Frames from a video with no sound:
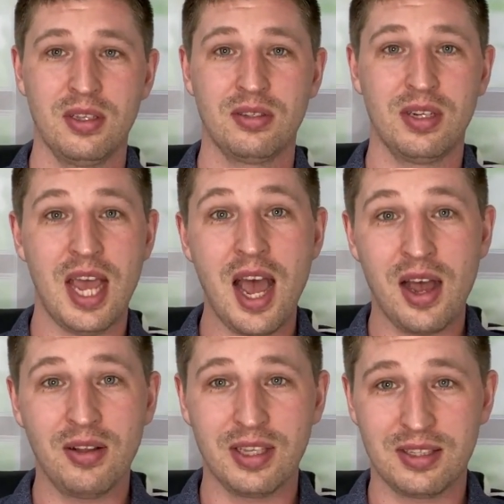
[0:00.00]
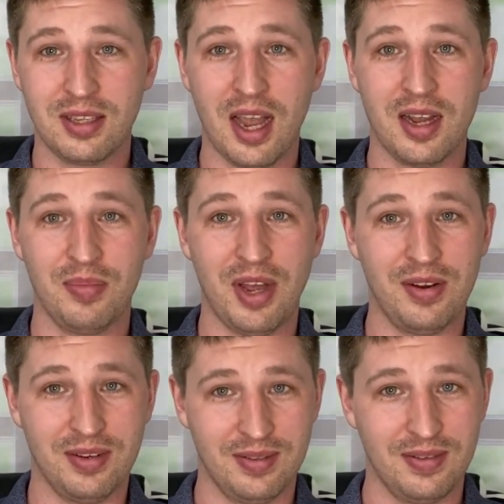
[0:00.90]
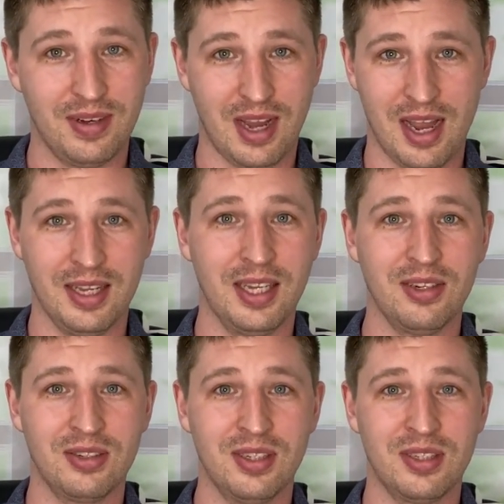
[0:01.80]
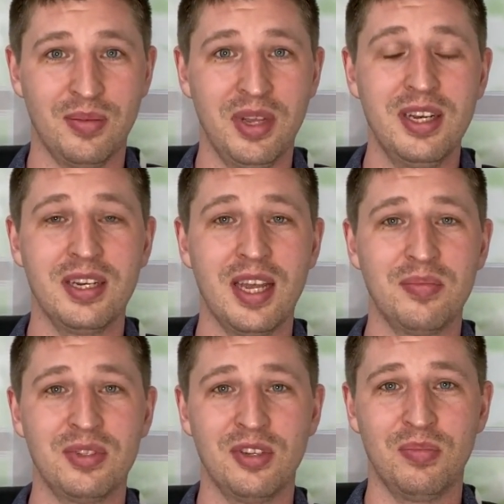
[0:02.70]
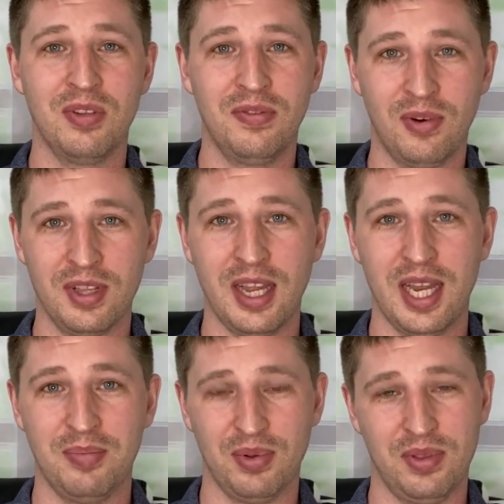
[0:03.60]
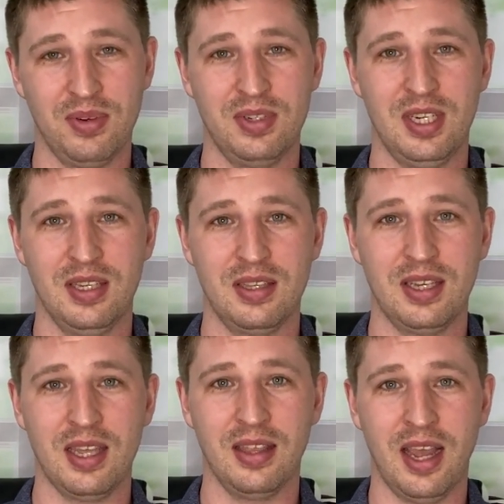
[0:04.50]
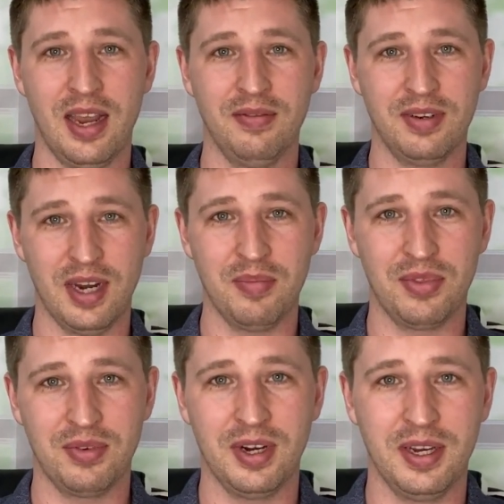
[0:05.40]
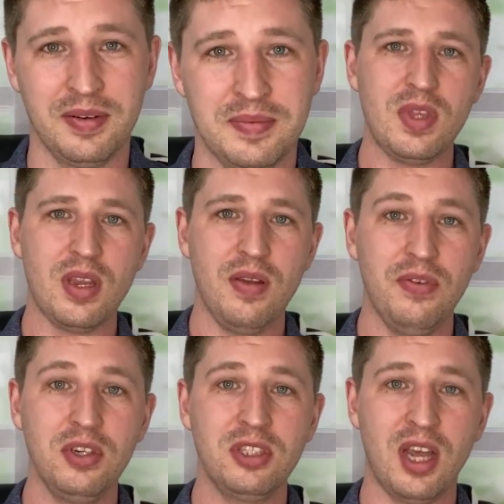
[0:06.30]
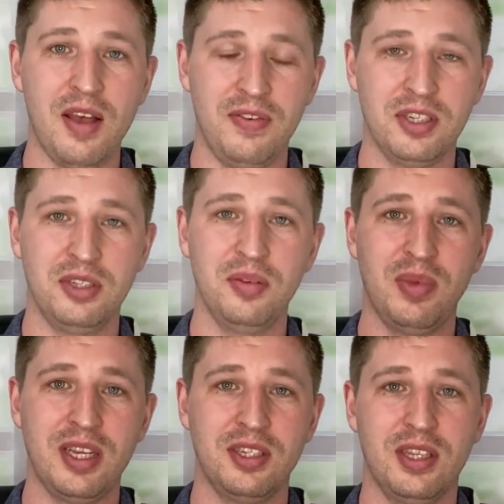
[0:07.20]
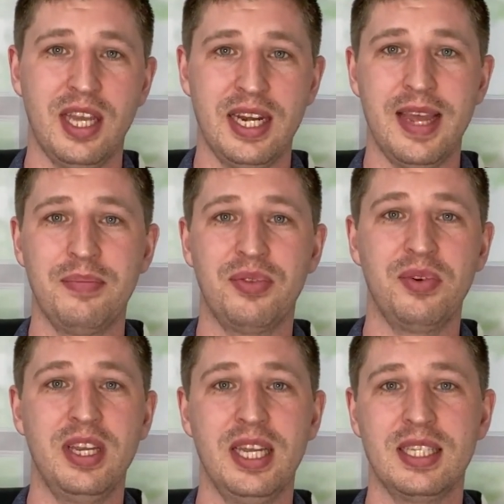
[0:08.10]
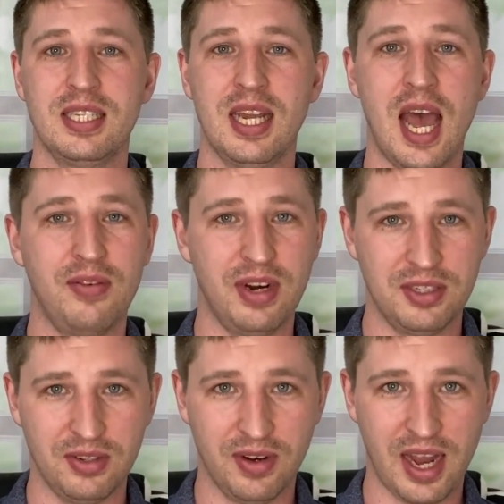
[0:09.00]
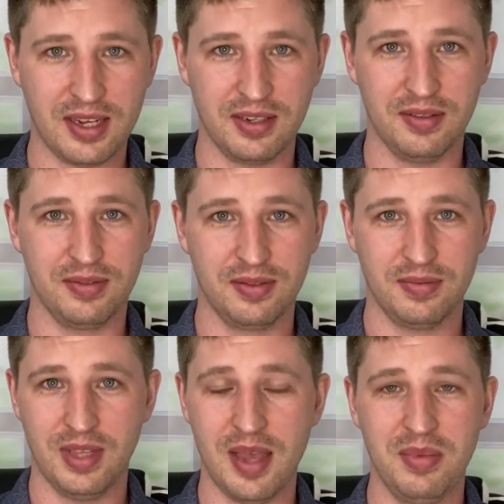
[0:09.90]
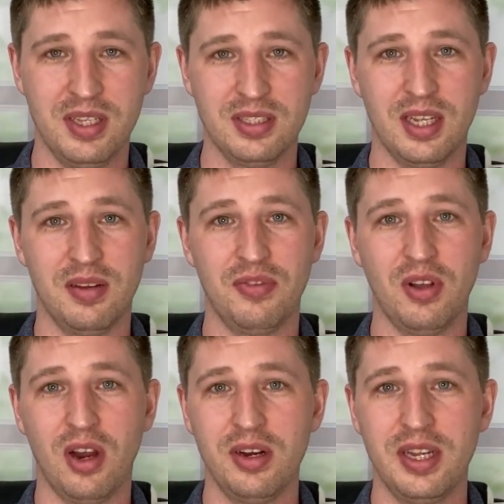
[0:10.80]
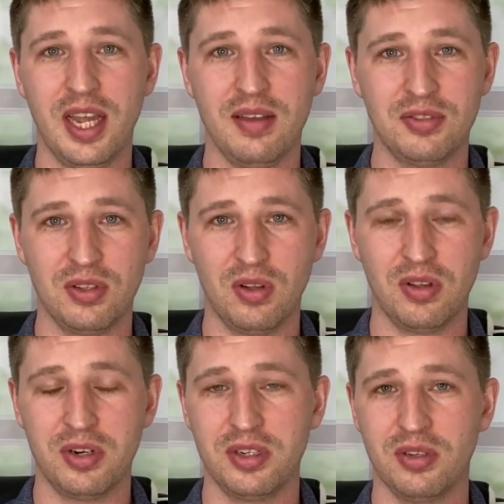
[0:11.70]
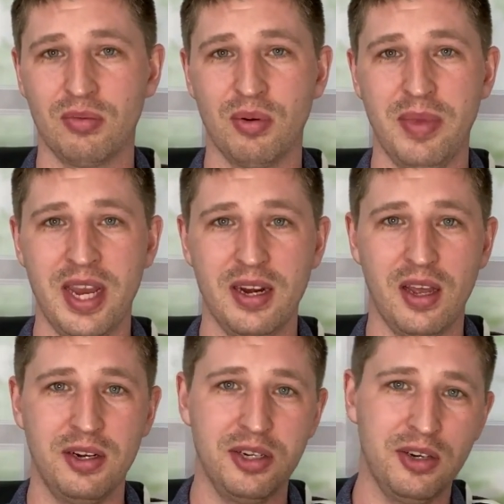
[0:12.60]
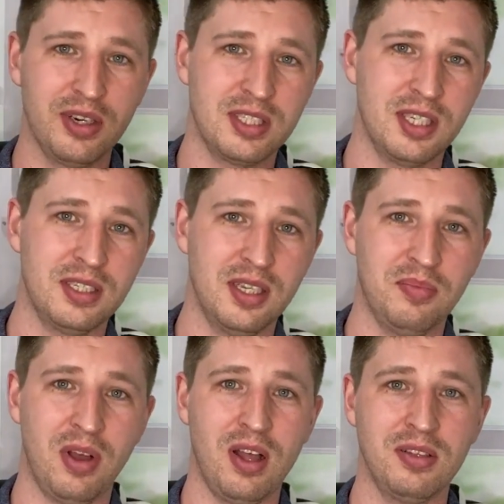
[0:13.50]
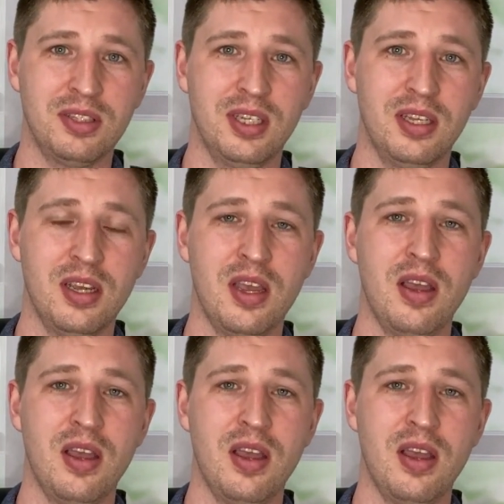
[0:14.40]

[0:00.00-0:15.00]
So now let's talk about how to get your system into NEM 2 before that April 13th deadline for NEM 3. First off, I should mention that NEM 3 is not retroactive. That means that if you already have solar, you'll remain under your existing policy